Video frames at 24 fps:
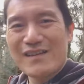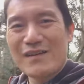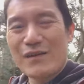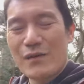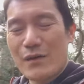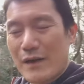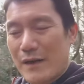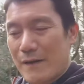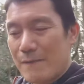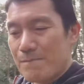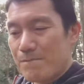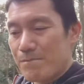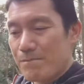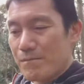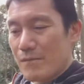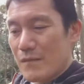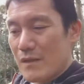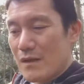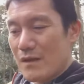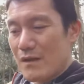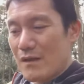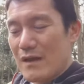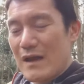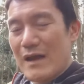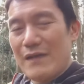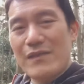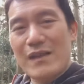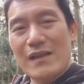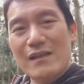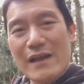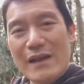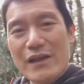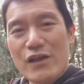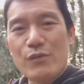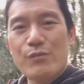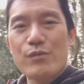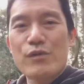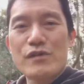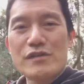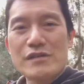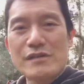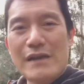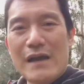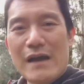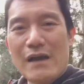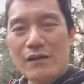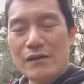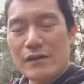okay? And they like your
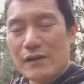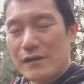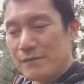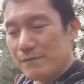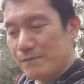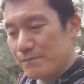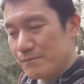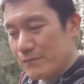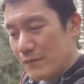personality.